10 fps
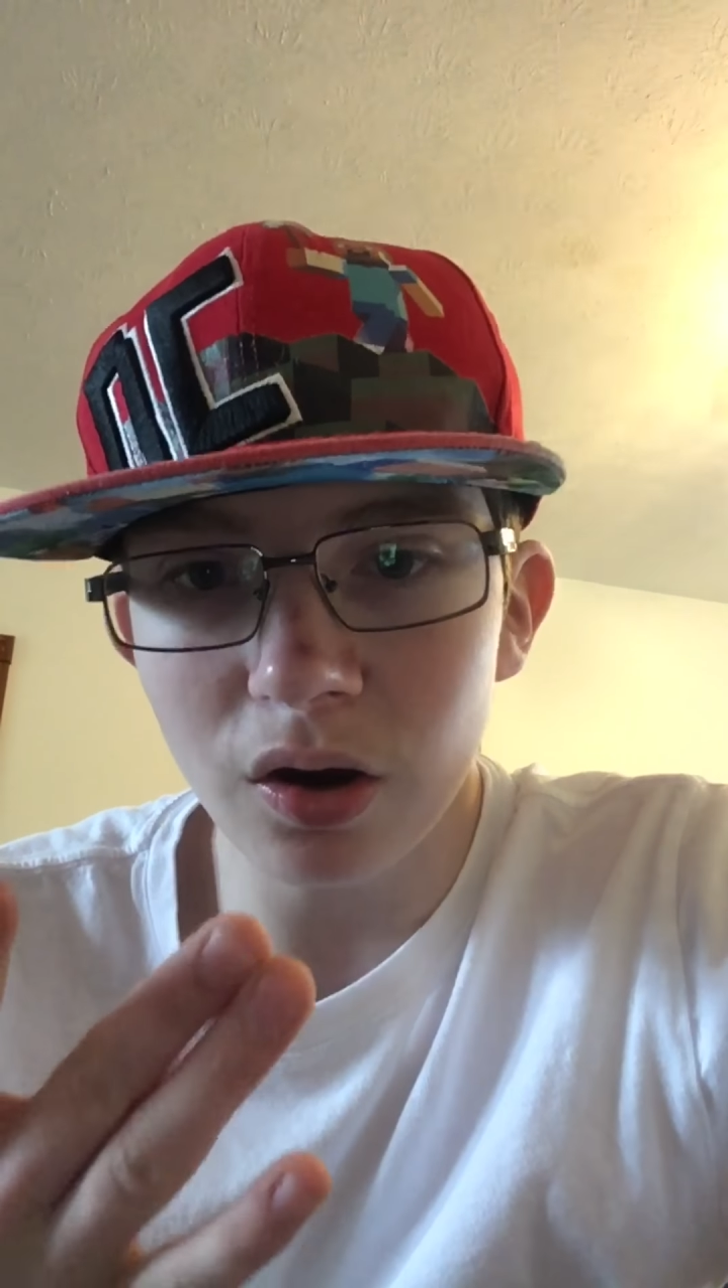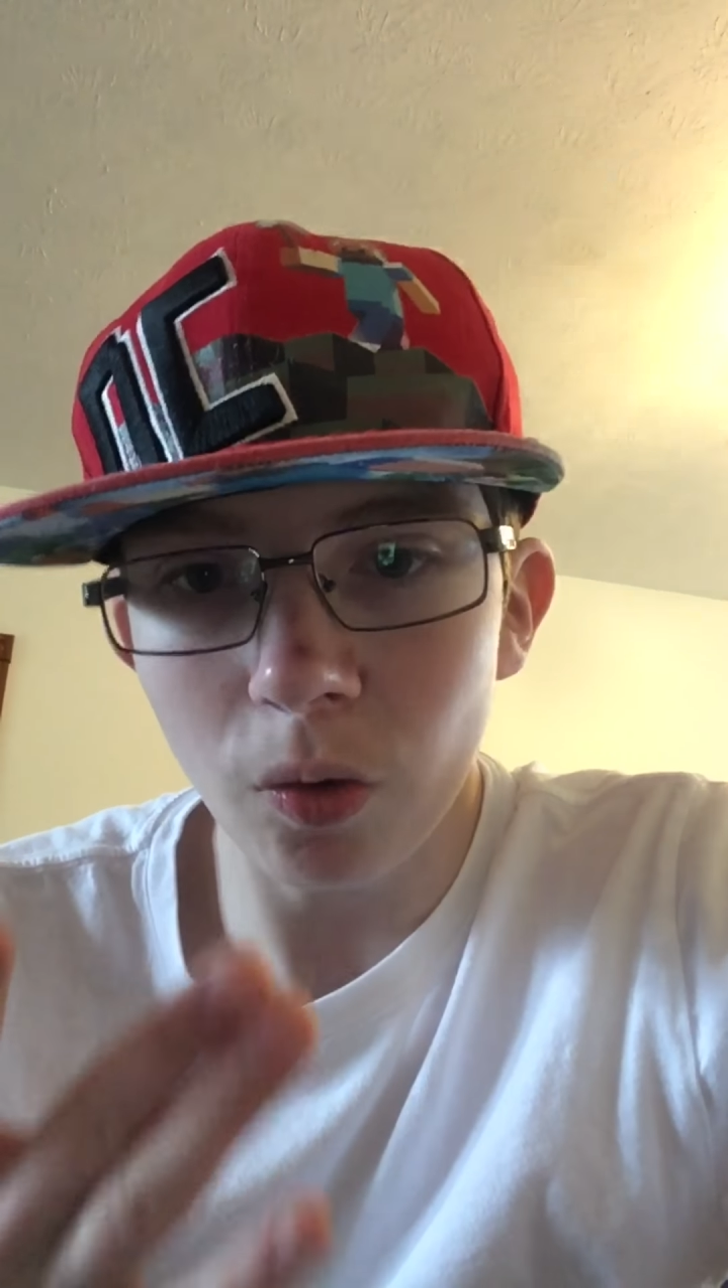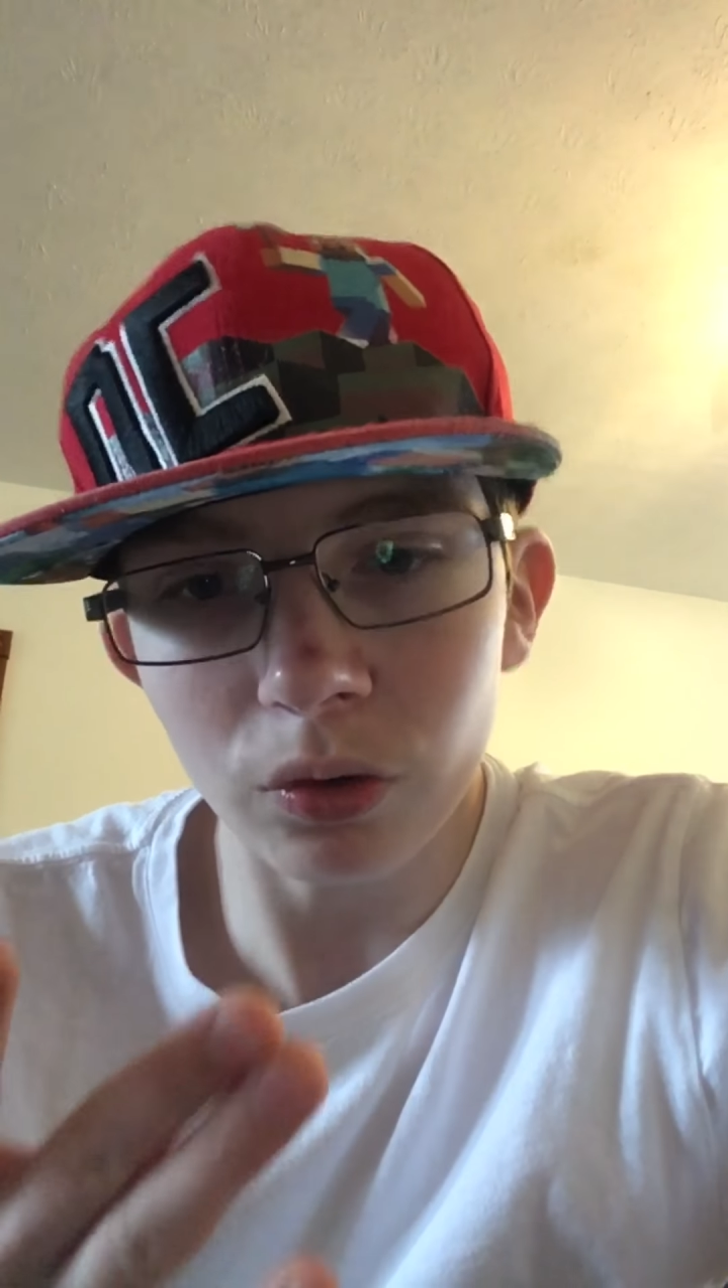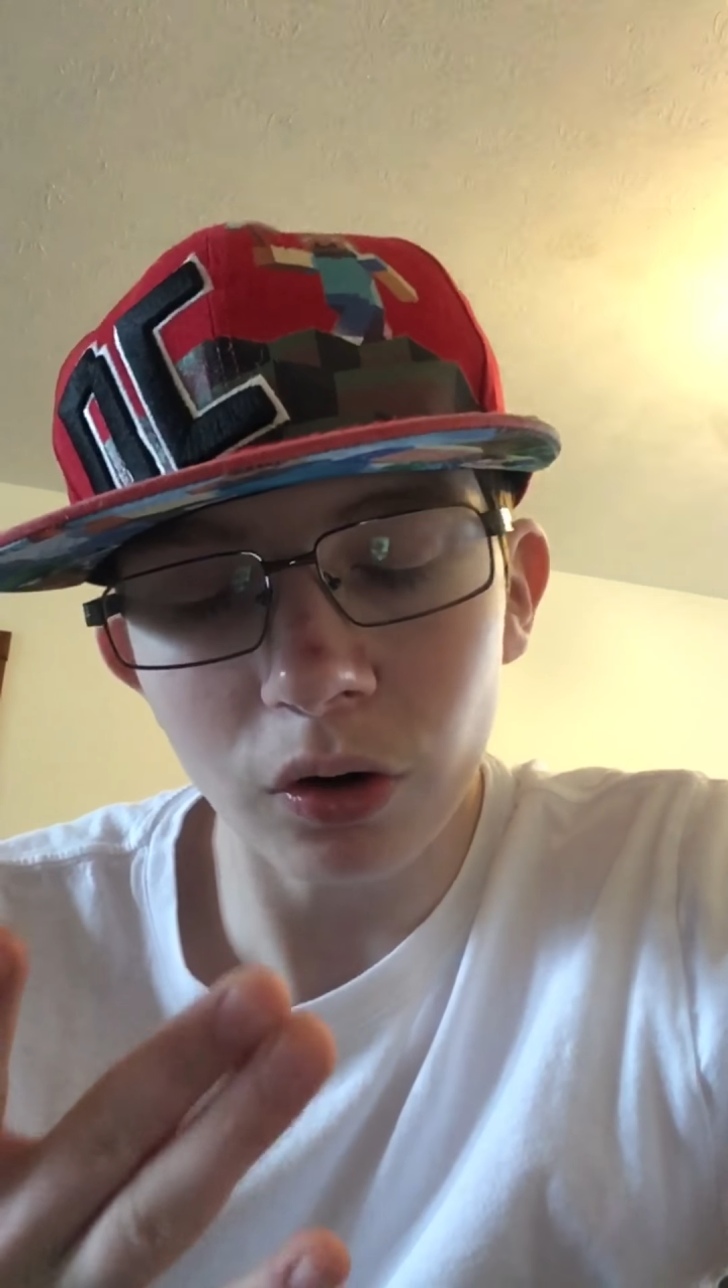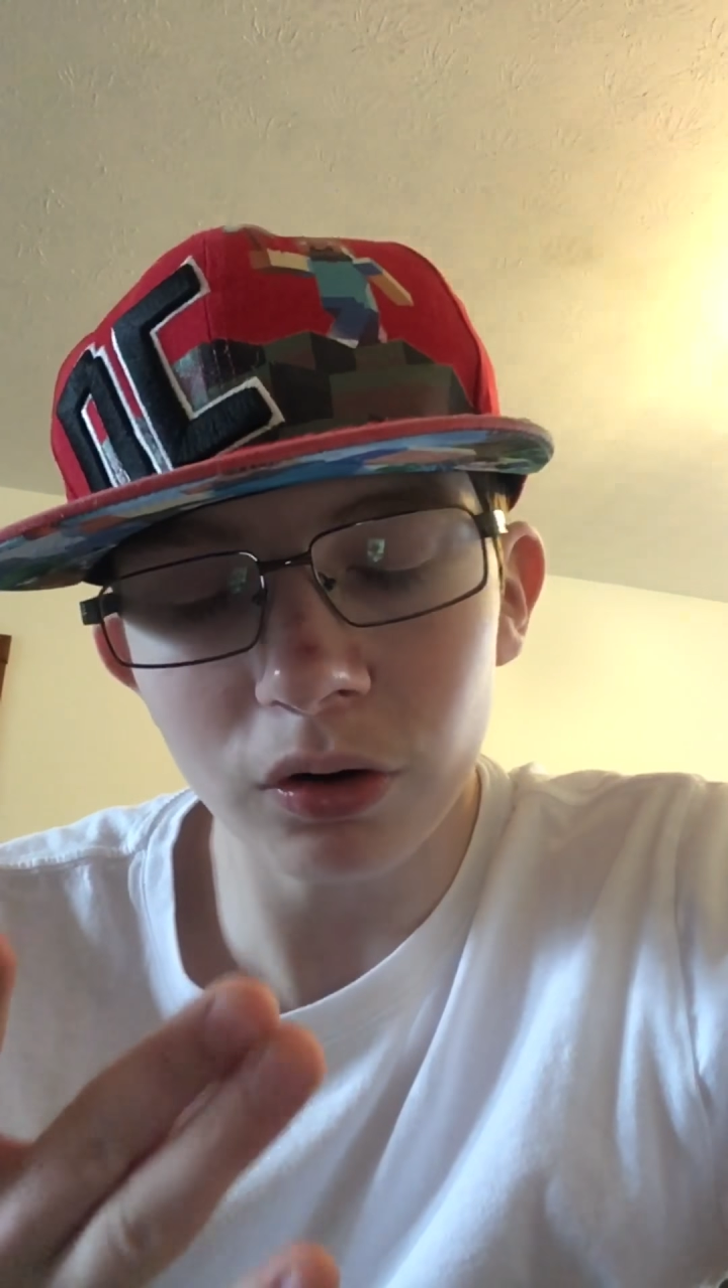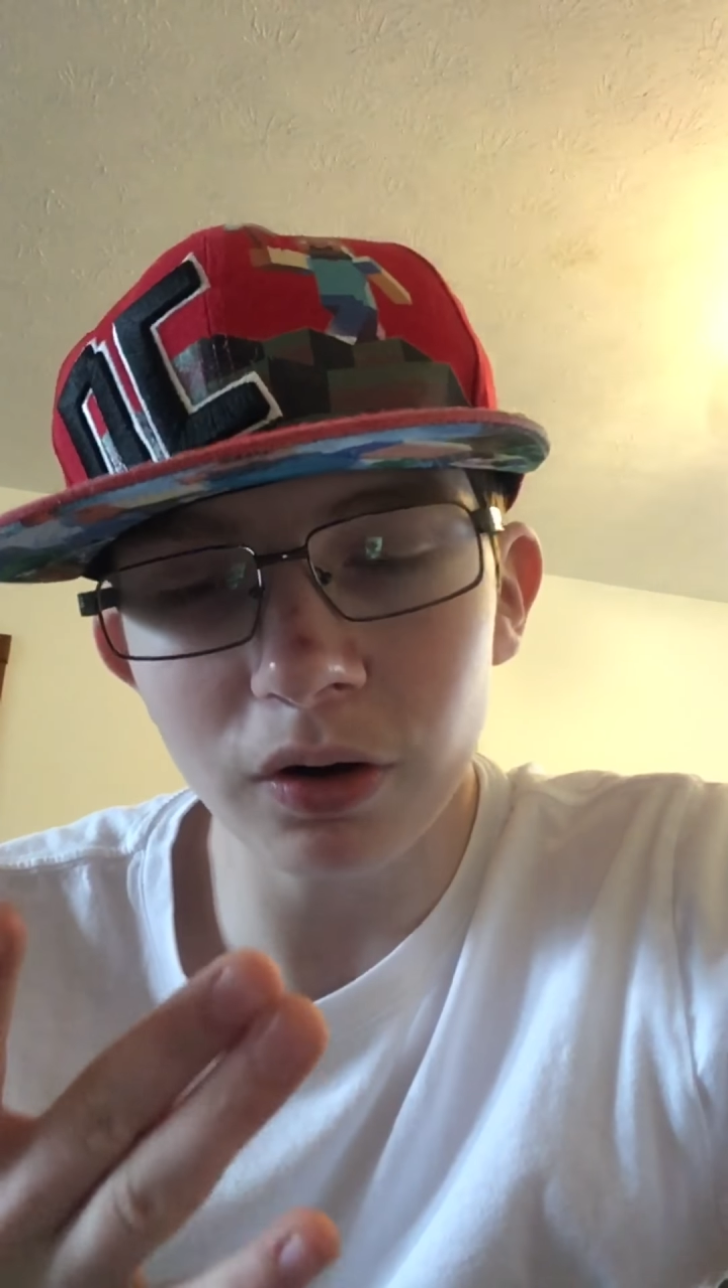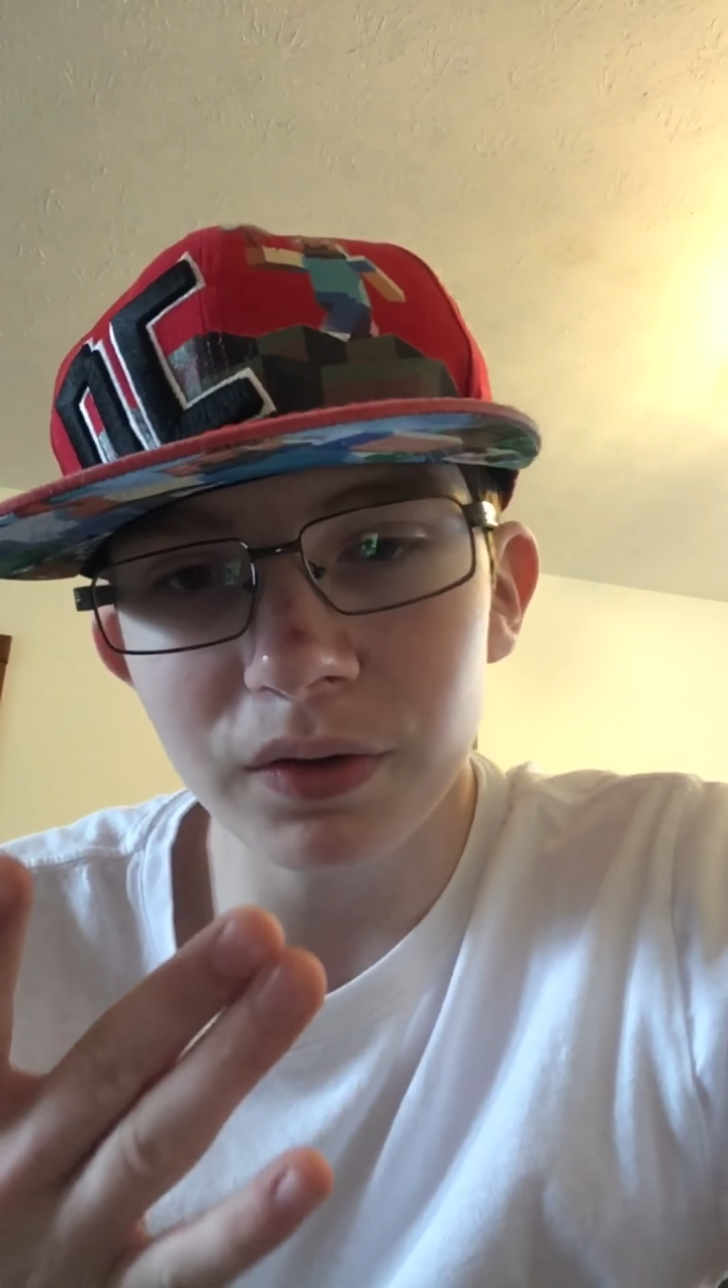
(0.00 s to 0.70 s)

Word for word: old owner